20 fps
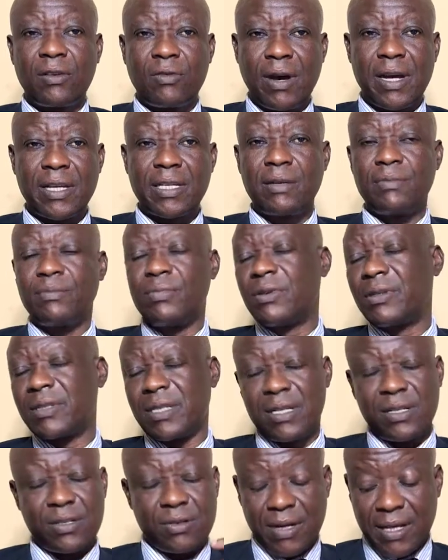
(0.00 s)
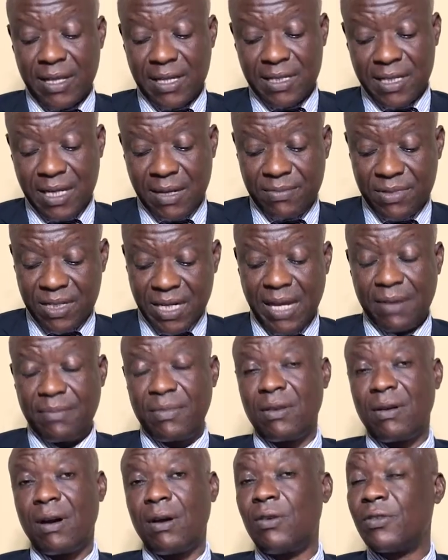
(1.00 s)
quite important. So at the same time,
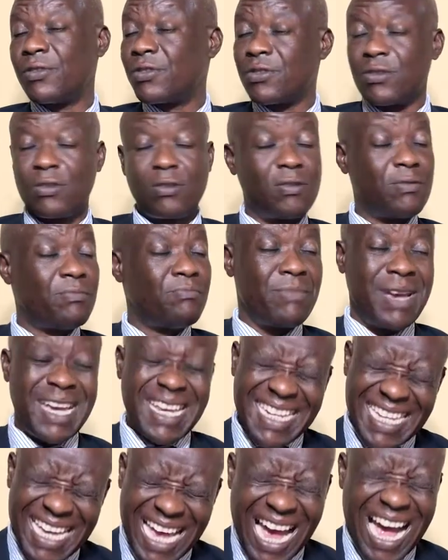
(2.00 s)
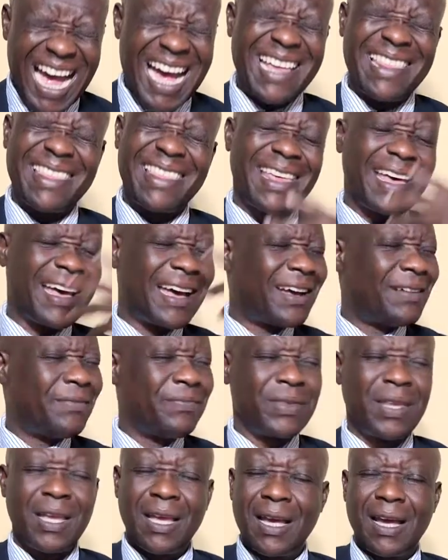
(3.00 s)
there were also many other
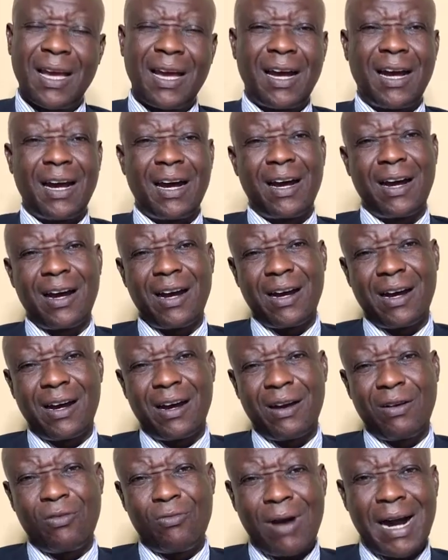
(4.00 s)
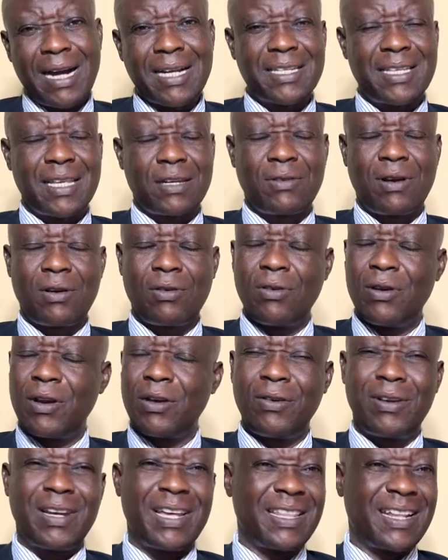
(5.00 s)
works that were
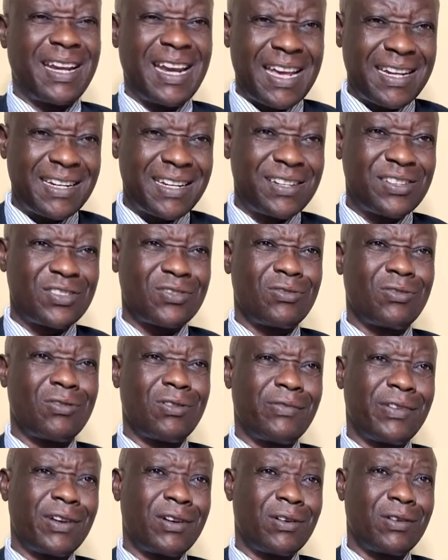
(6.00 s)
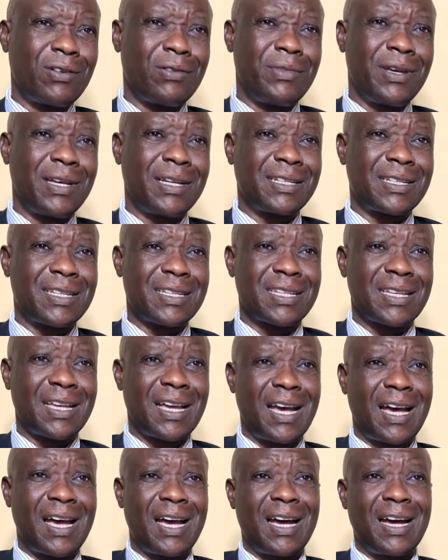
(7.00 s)
going on at the London School of Economics,
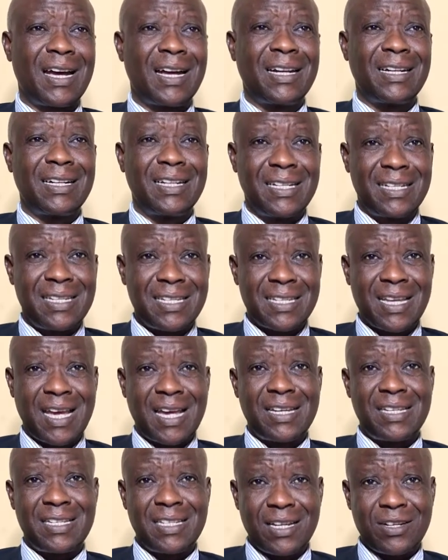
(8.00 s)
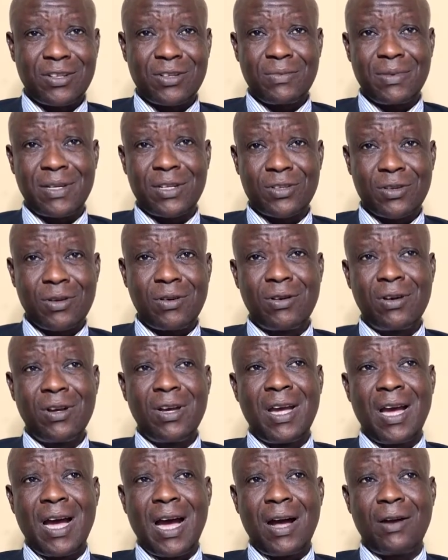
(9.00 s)
ladies and gentlemen. So
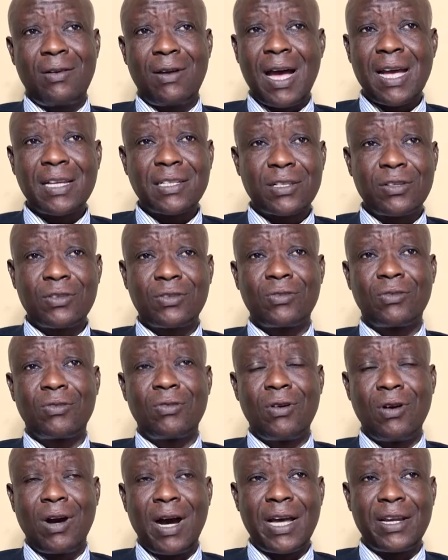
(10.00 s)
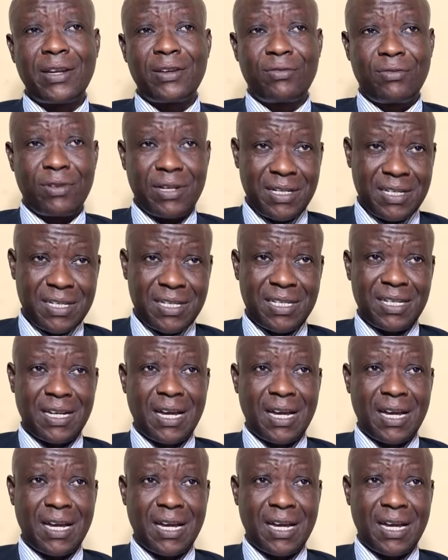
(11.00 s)
I'll ask you to go and read